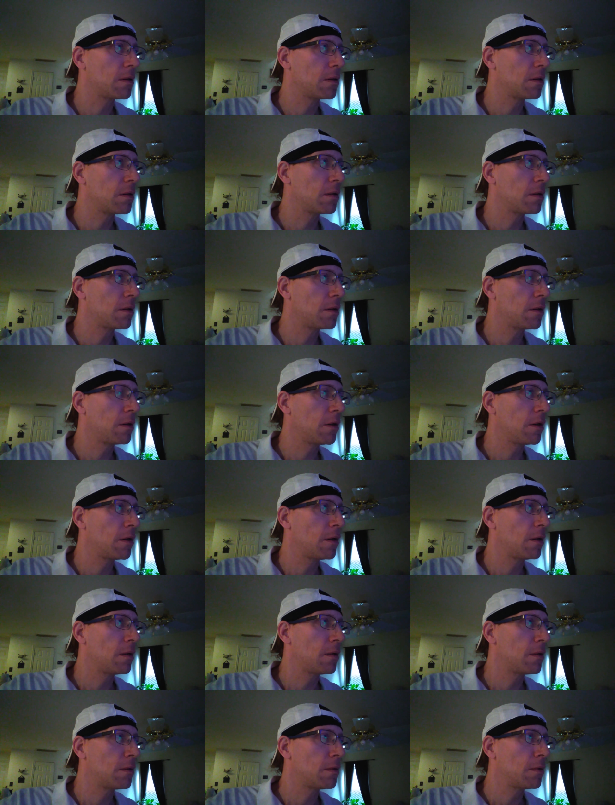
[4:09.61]

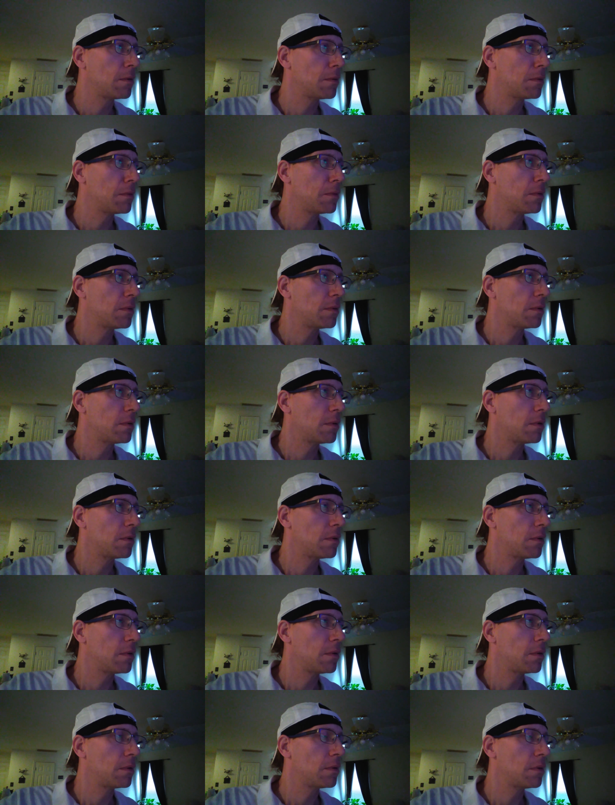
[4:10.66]

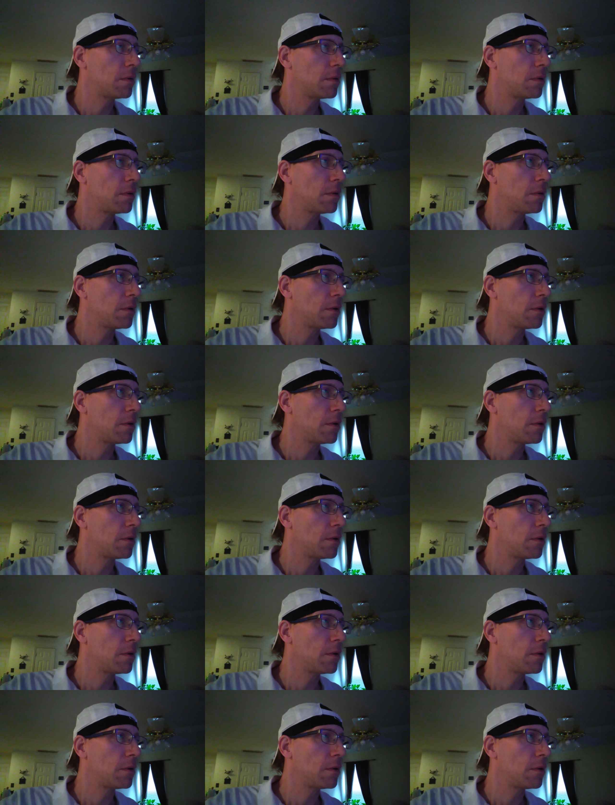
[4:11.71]
Nobody speaks.